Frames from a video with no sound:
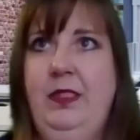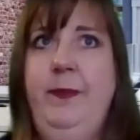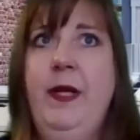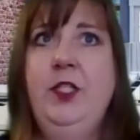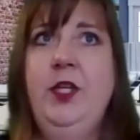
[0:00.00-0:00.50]

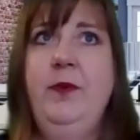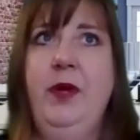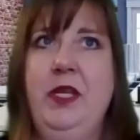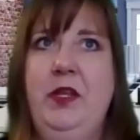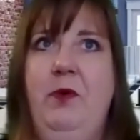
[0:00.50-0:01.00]
especially
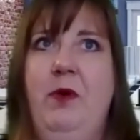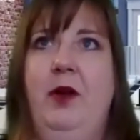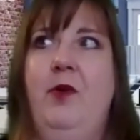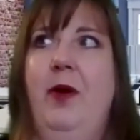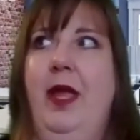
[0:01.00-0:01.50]
when you
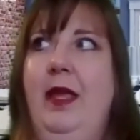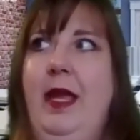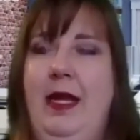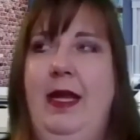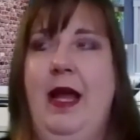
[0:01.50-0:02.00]
are going
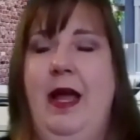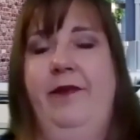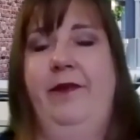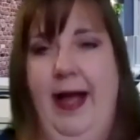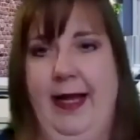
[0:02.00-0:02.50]
in and out
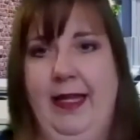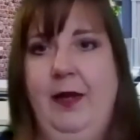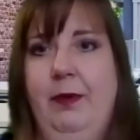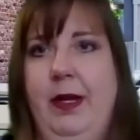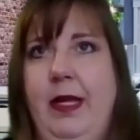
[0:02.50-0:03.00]
of
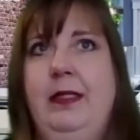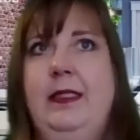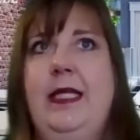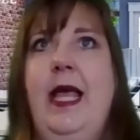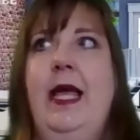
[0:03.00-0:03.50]
hockey
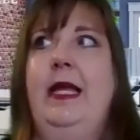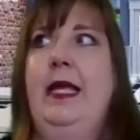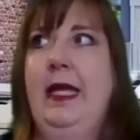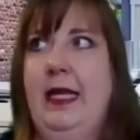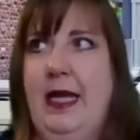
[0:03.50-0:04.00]
rinks and
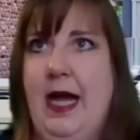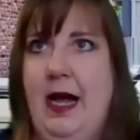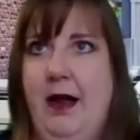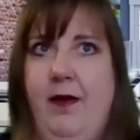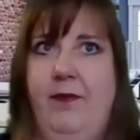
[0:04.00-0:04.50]
in and
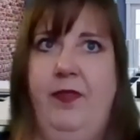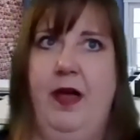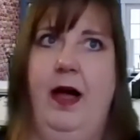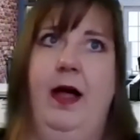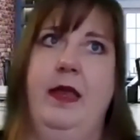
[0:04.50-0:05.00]
out of
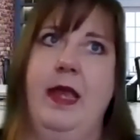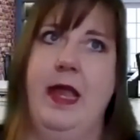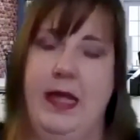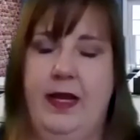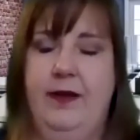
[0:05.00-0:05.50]
the
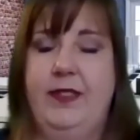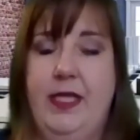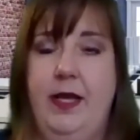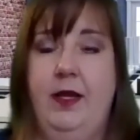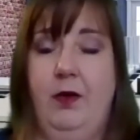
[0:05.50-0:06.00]
negative
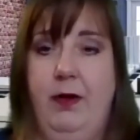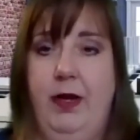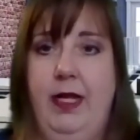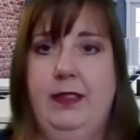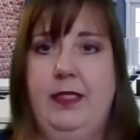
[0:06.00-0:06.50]
10
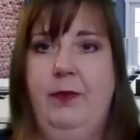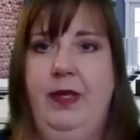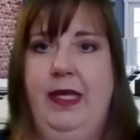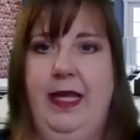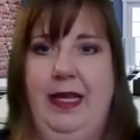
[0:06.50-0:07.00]
degrees that
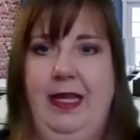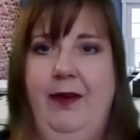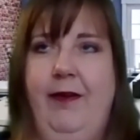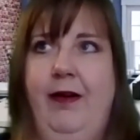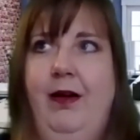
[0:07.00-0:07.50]
we get
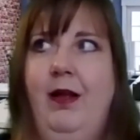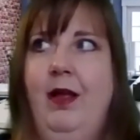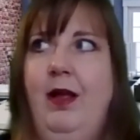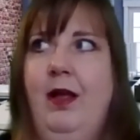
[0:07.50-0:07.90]
here,